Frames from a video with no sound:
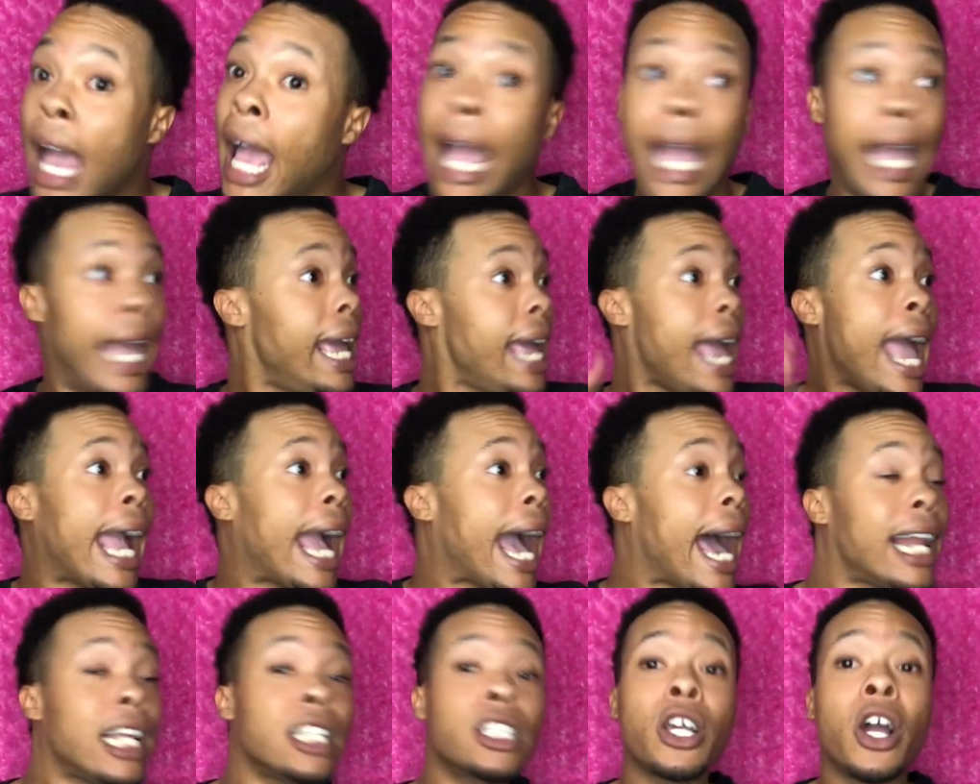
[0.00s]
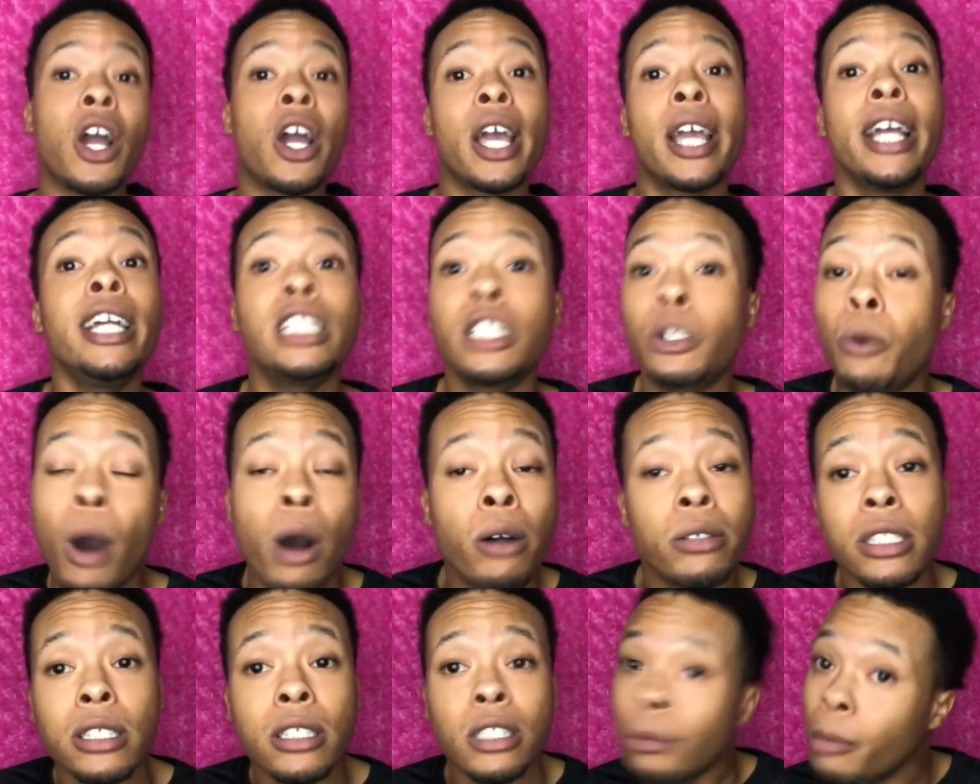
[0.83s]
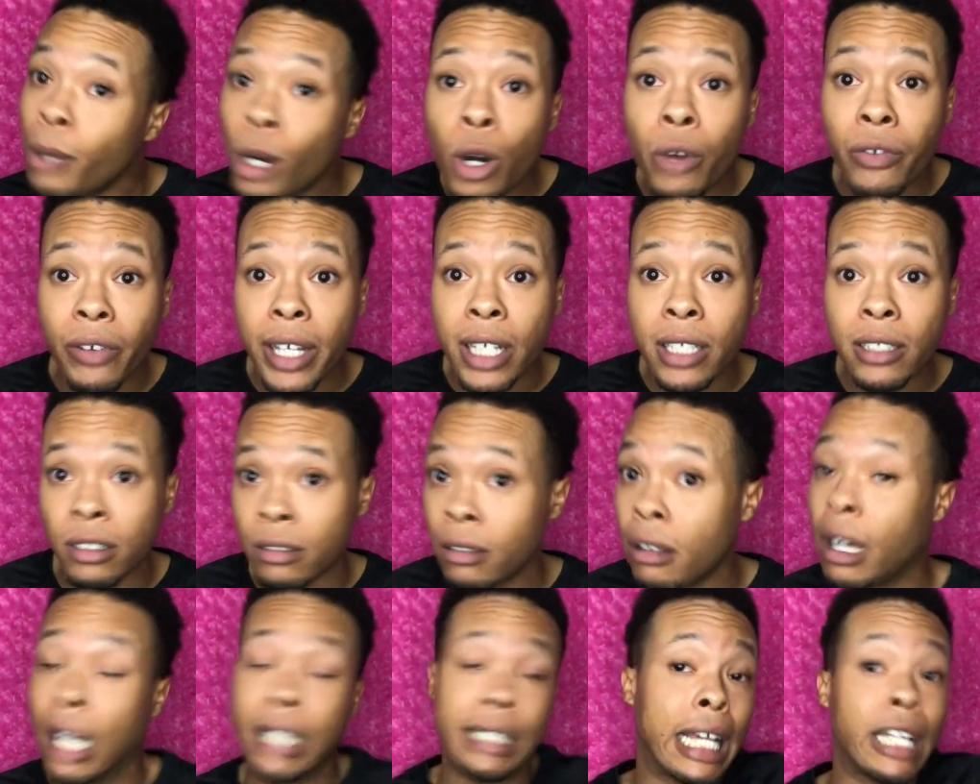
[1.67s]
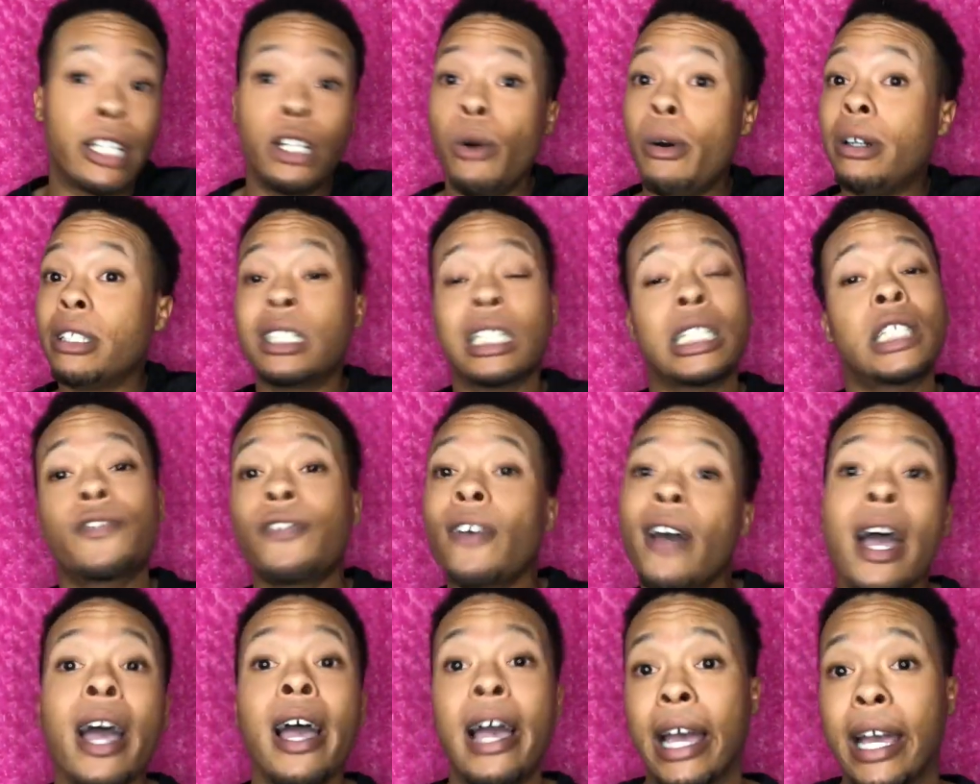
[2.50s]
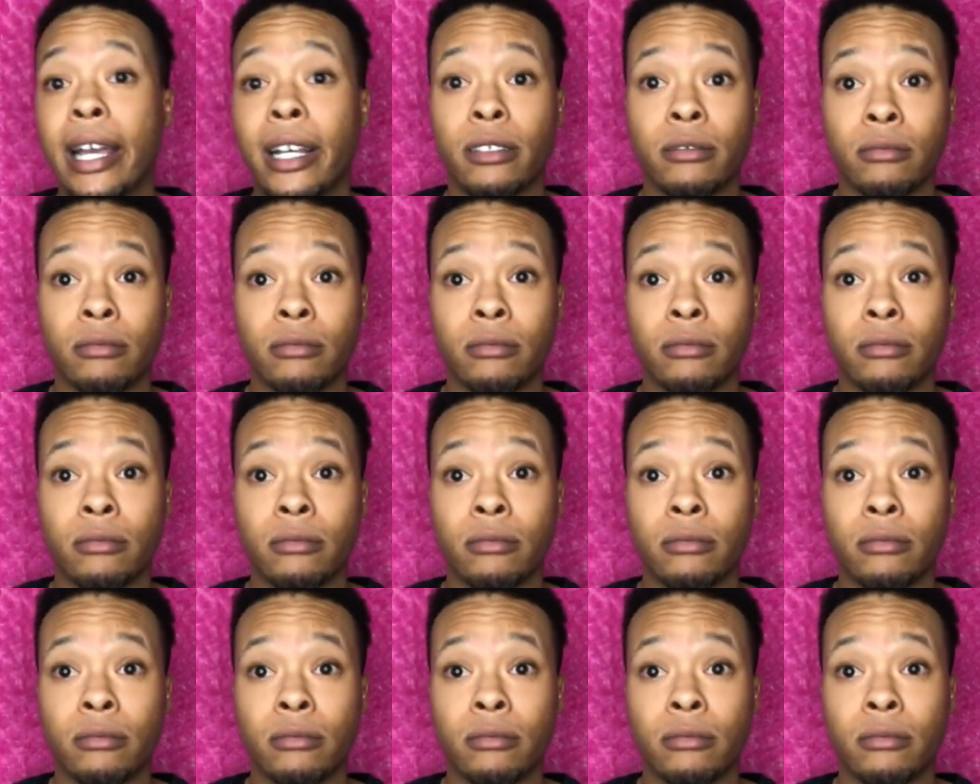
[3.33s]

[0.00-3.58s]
He ain't gotta turn his quotes into movies because they doing just fine.